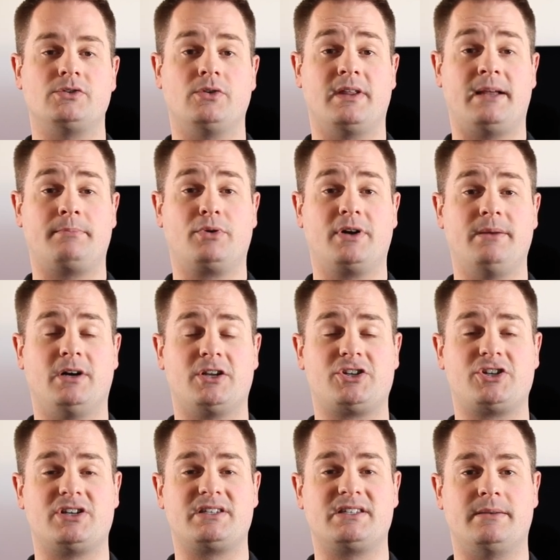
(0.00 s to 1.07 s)
So that pretty
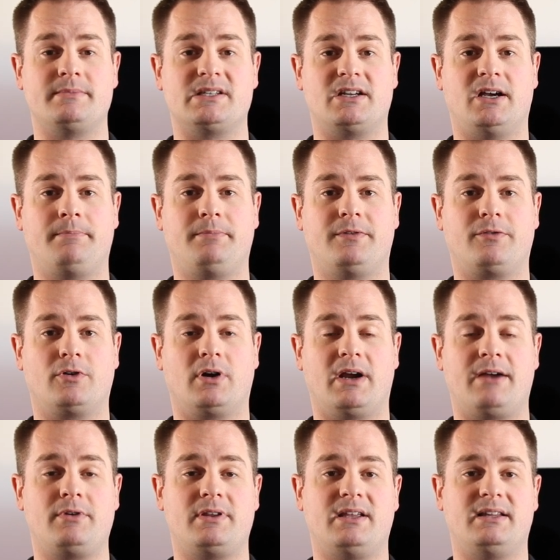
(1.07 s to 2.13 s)
much sums it up for
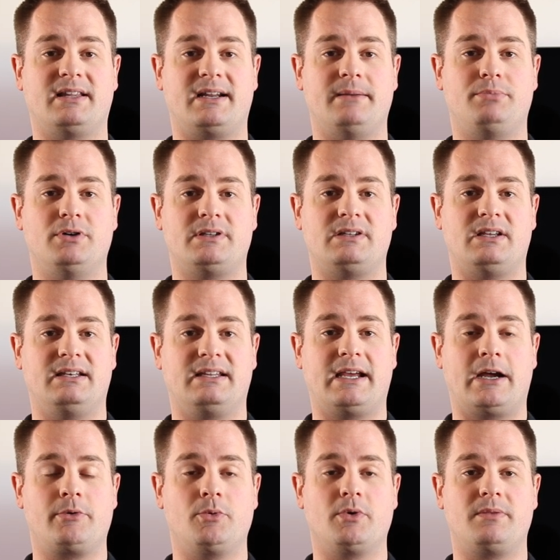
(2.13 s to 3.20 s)
everything that I put and
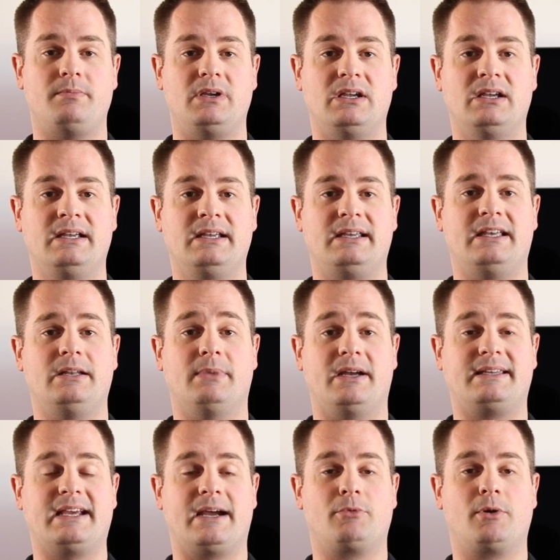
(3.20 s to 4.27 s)
carry with me in my
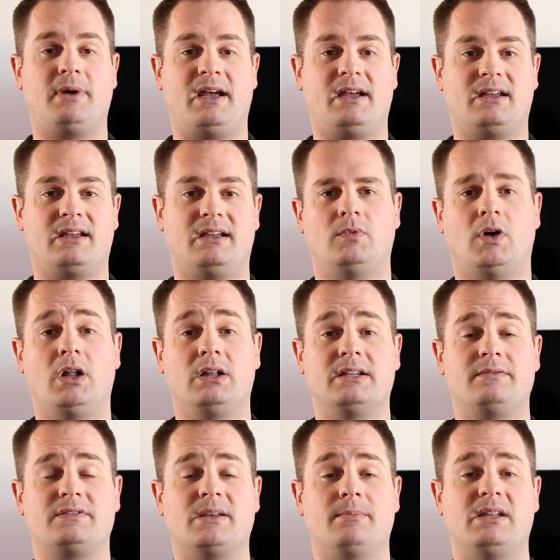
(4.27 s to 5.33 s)
camera bag. I'll
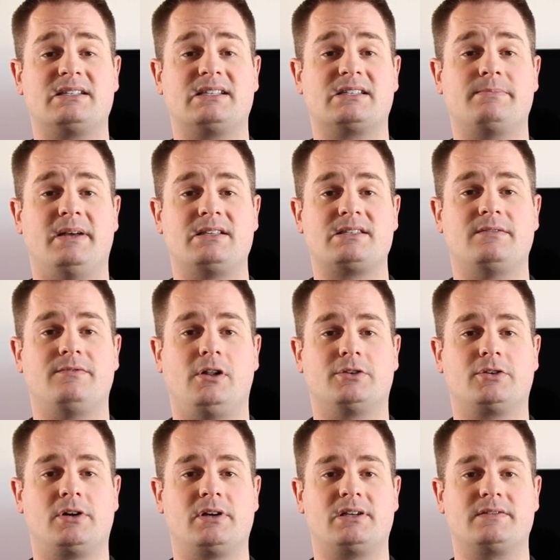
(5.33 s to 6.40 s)
leave some less expensive
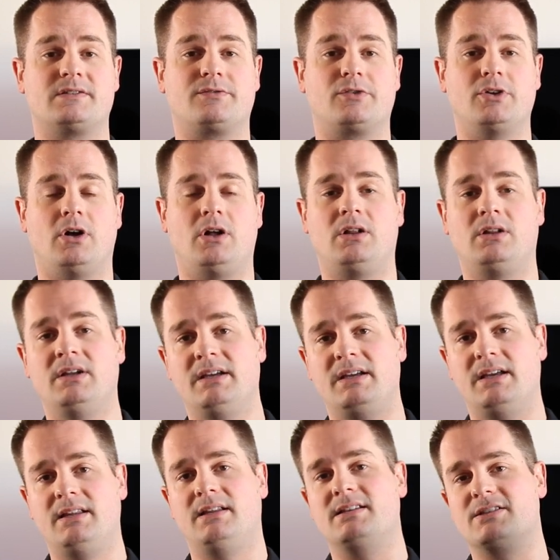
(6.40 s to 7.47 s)
alternatives for y'all
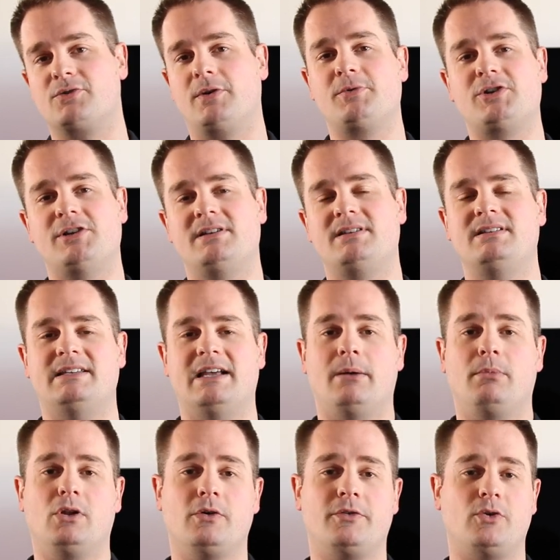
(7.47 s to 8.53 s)
in the description down
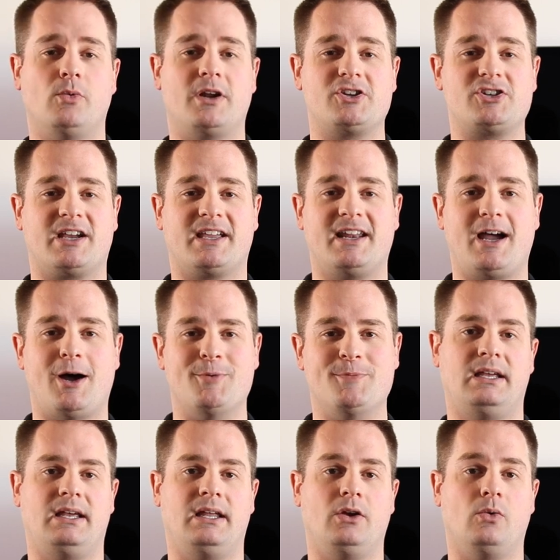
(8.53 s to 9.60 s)
below if you want to check it
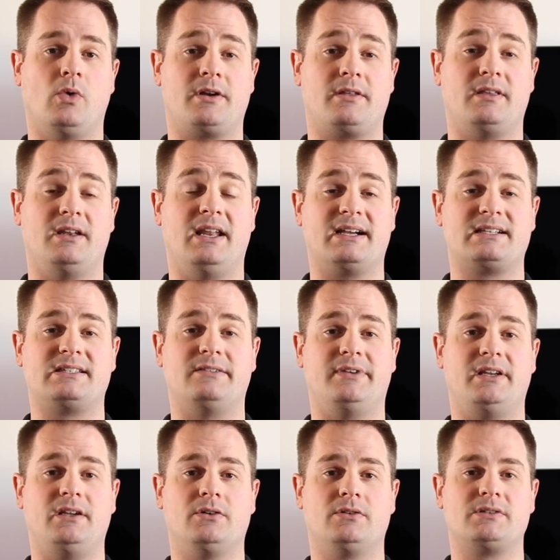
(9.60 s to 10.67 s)
out. In one of the next
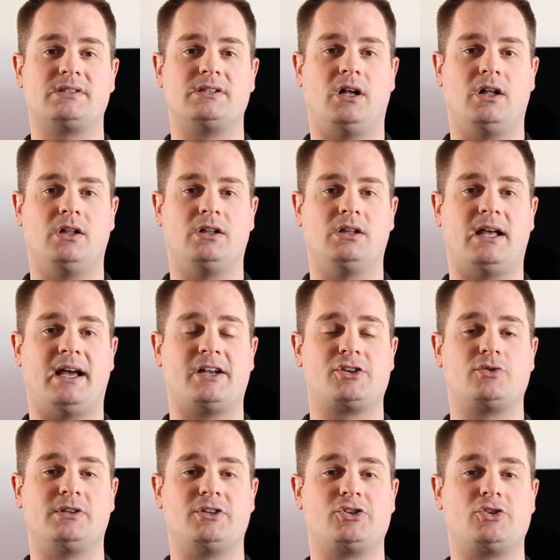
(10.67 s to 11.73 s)
videos, I'll
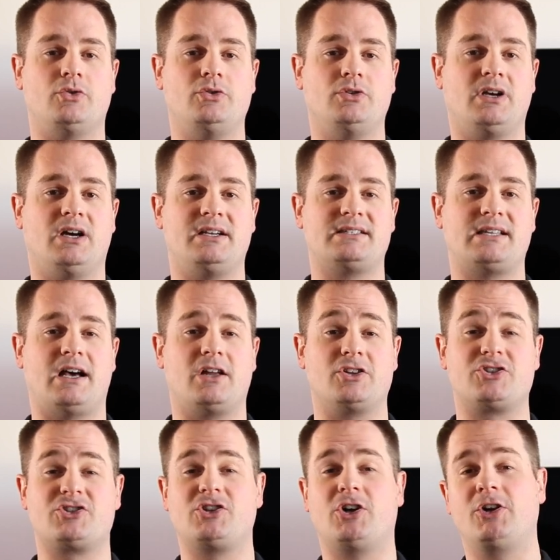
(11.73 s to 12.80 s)
actually show you guys how to
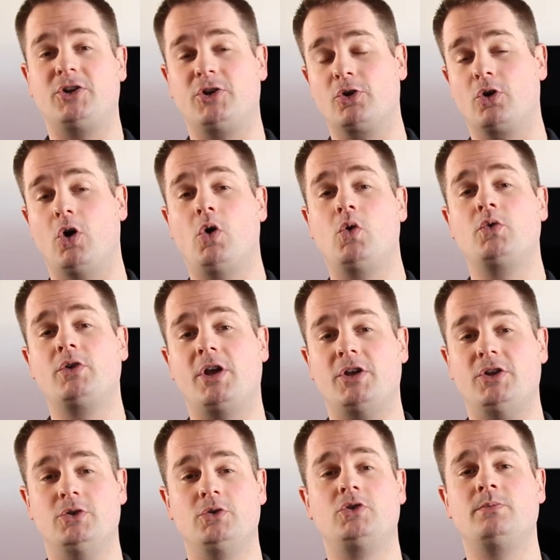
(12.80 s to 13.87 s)
start your own
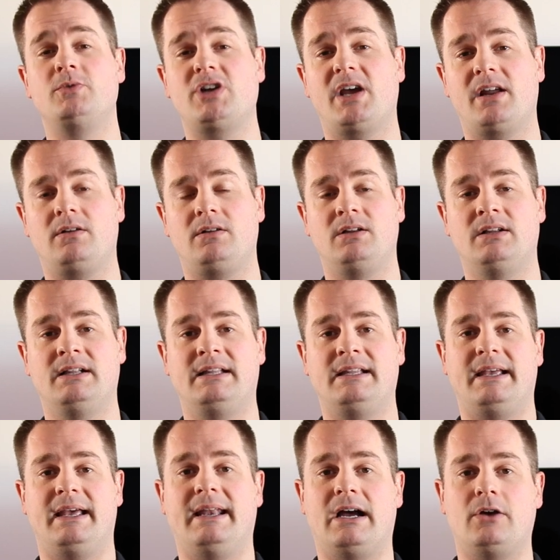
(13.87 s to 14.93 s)
YouTube channel
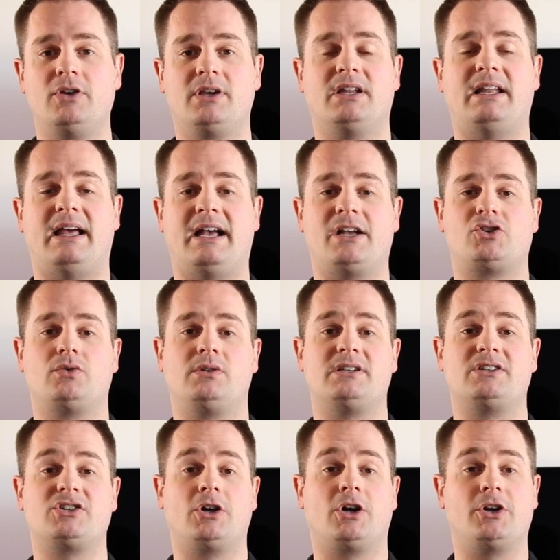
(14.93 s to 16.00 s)
and how you can actually
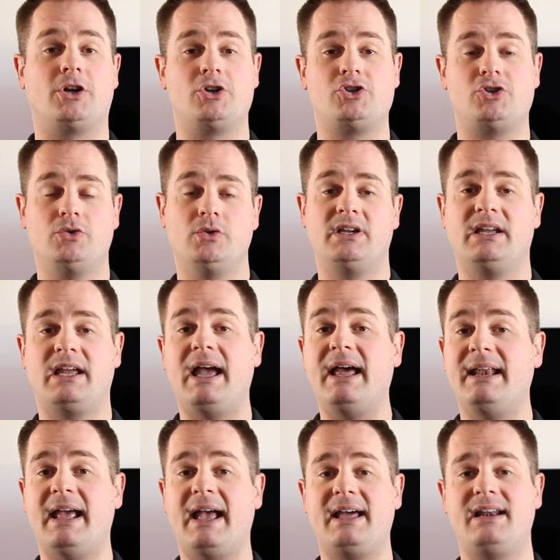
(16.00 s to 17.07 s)
start shooting
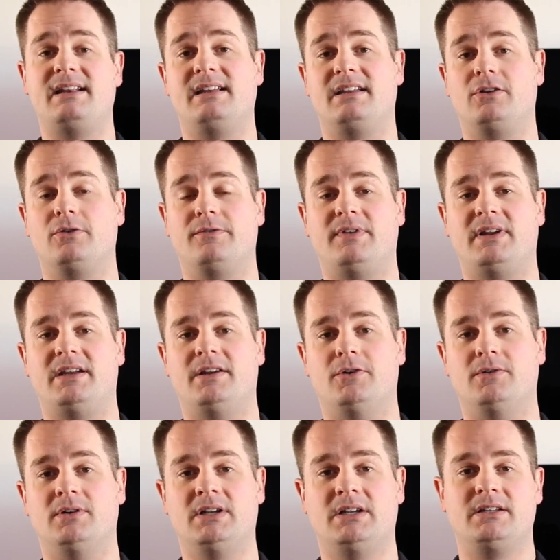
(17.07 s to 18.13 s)
and editing your
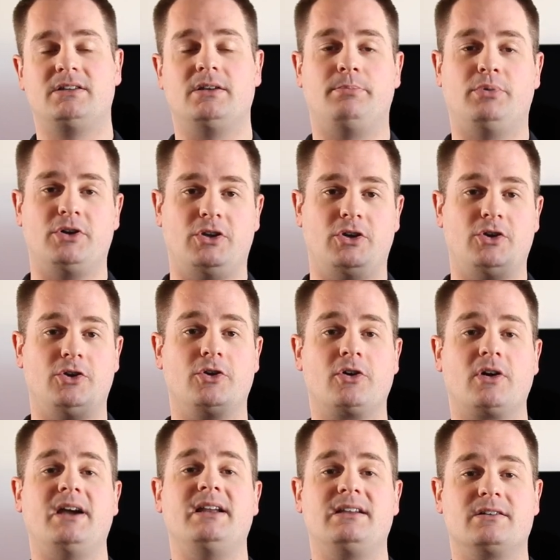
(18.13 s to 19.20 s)
video to put
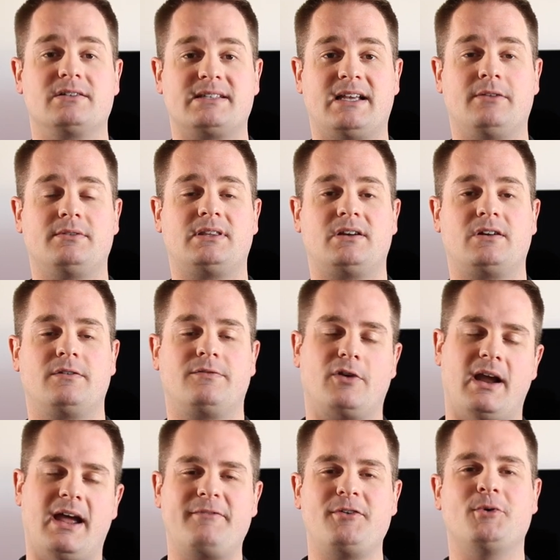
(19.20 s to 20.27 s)
your ideas out there
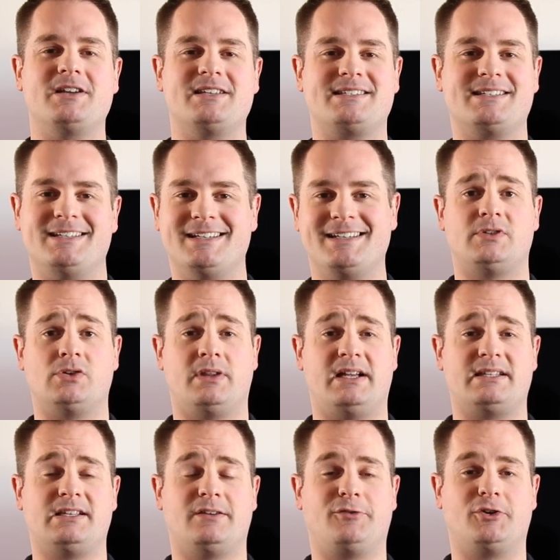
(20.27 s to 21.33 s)
for everyone to see. So
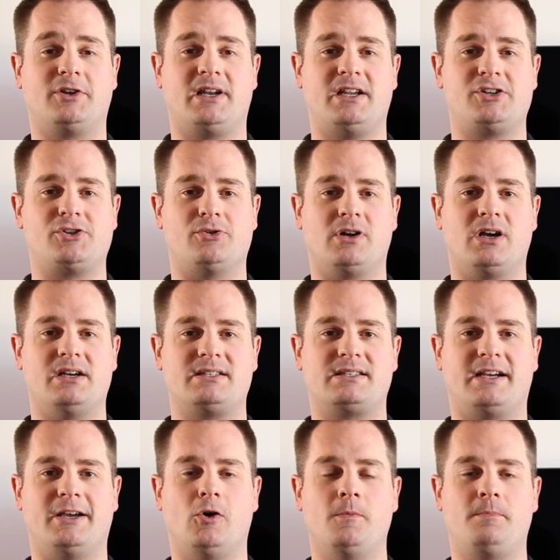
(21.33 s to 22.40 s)
that's it for today's show, guys.
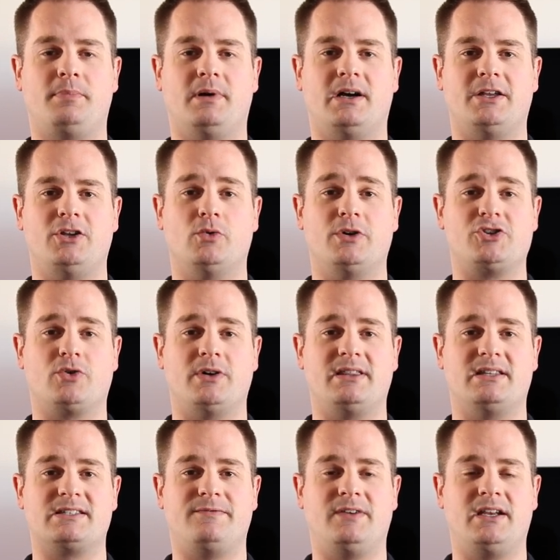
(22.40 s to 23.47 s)
I hope uh, you enjoyed
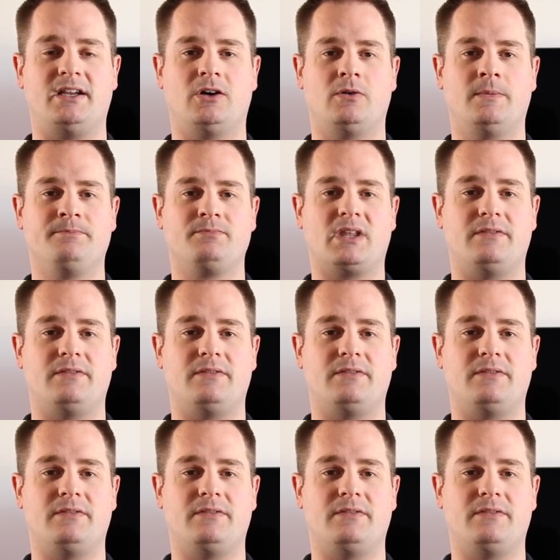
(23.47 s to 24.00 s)
this video.